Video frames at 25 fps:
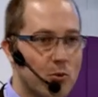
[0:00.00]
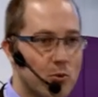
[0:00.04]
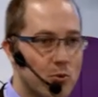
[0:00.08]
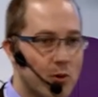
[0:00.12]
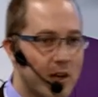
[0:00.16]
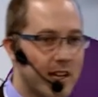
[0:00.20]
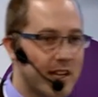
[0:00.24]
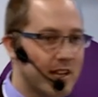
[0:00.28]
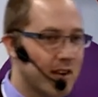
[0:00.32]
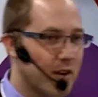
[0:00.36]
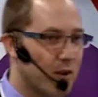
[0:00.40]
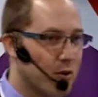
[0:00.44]

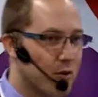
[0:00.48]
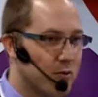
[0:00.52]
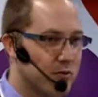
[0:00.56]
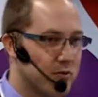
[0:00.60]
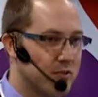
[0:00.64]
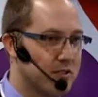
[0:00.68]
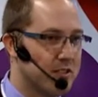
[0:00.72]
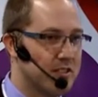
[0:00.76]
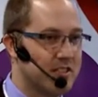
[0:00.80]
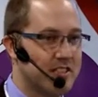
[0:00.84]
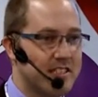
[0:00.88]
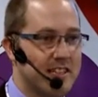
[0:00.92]
way
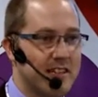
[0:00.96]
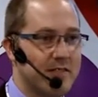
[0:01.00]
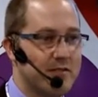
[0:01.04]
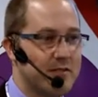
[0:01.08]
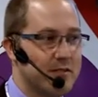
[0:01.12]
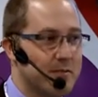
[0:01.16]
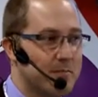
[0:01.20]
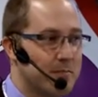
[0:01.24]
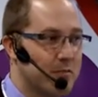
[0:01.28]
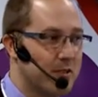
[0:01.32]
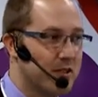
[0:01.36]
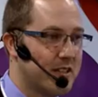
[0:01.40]
over the
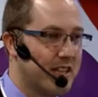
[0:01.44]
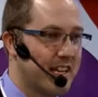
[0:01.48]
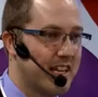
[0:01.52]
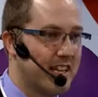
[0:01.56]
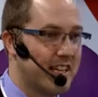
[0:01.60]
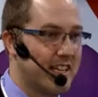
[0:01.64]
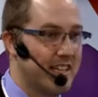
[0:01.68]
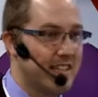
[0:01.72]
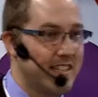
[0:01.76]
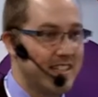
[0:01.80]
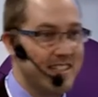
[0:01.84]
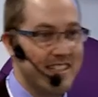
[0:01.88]
7 per
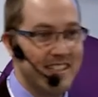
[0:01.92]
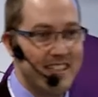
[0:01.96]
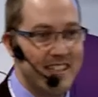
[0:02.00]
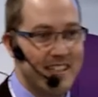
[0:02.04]
day,